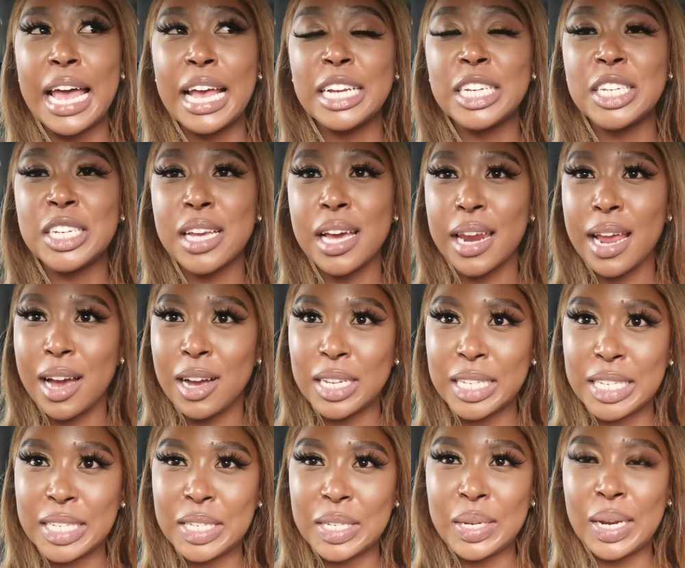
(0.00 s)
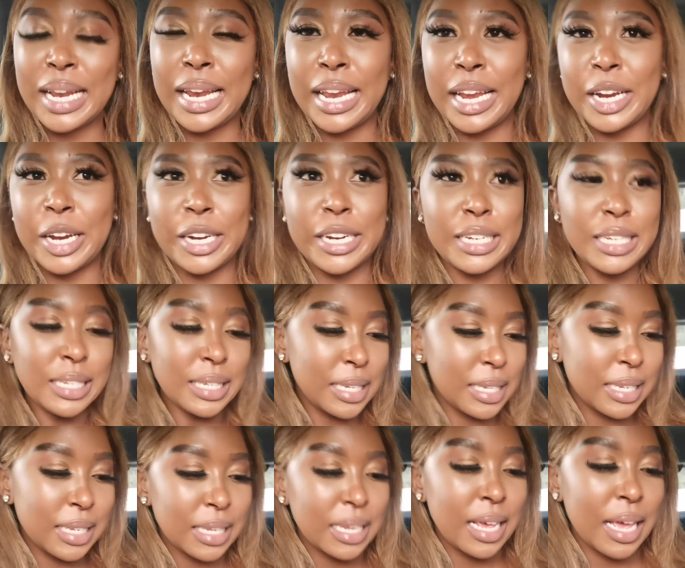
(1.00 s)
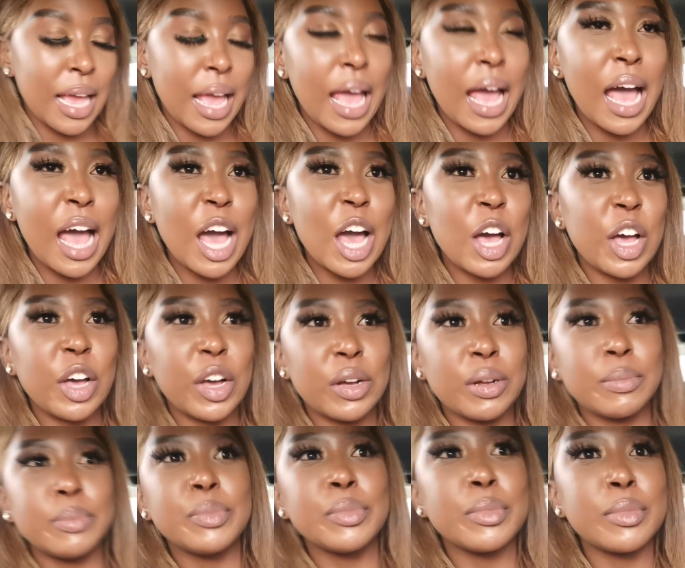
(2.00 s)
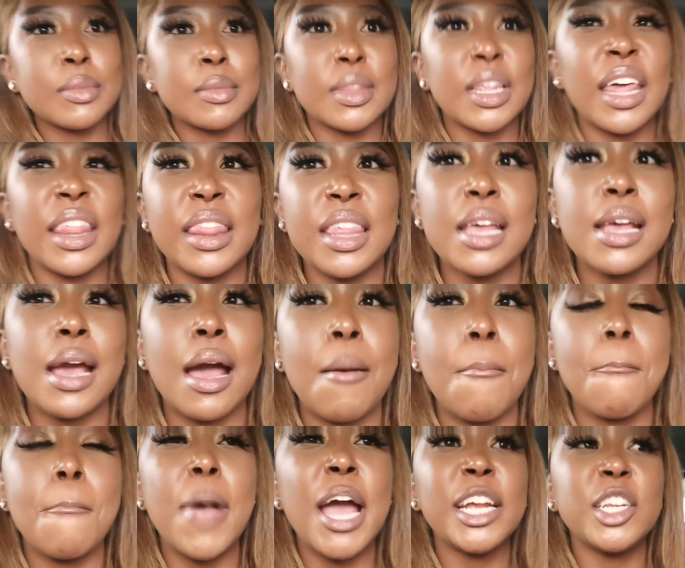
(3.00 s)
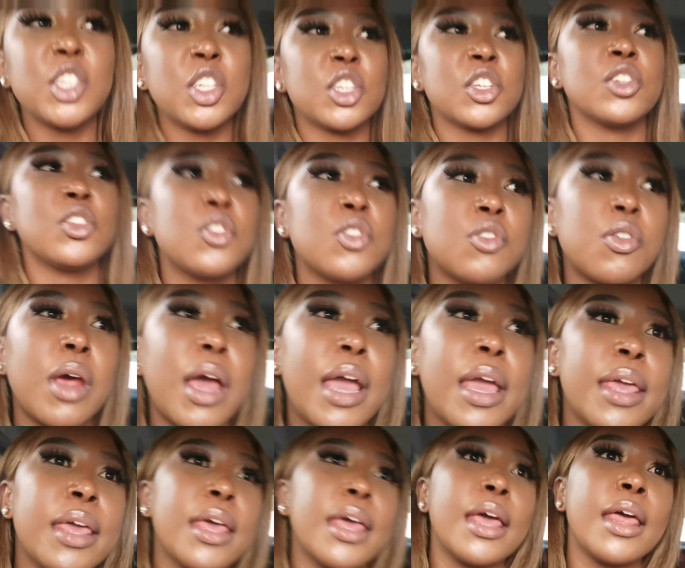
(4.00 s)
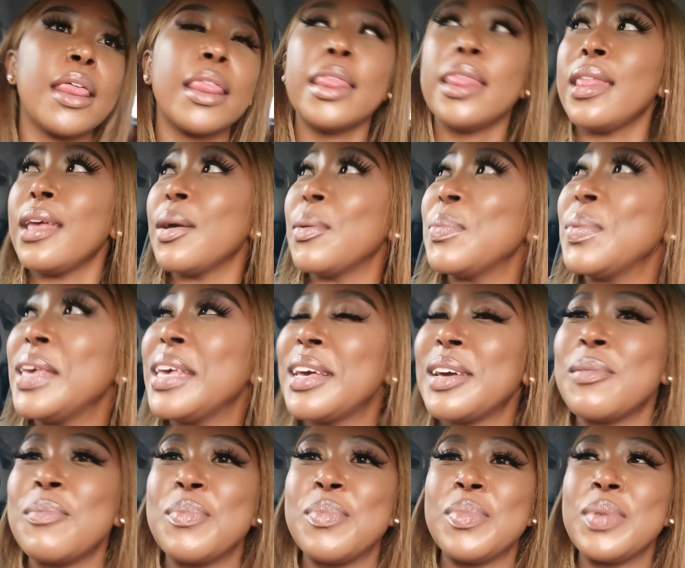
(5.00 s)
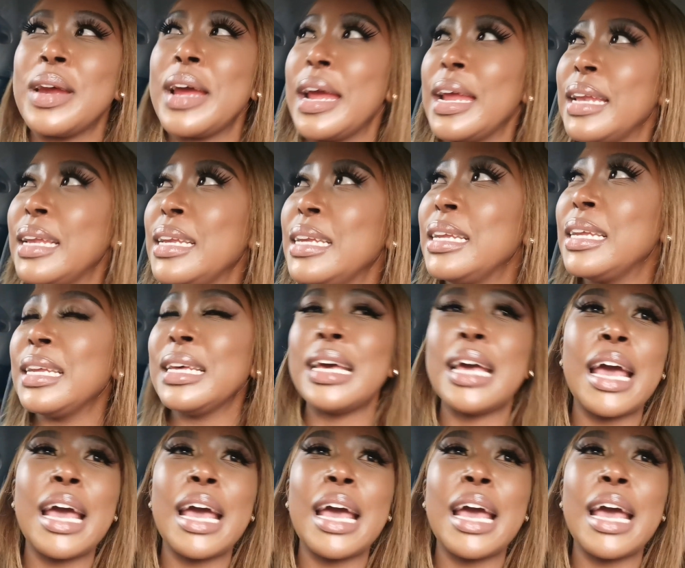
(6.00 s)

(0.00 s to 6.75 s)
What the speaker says: shout out to Clarins. I think I might just try their makeup brand.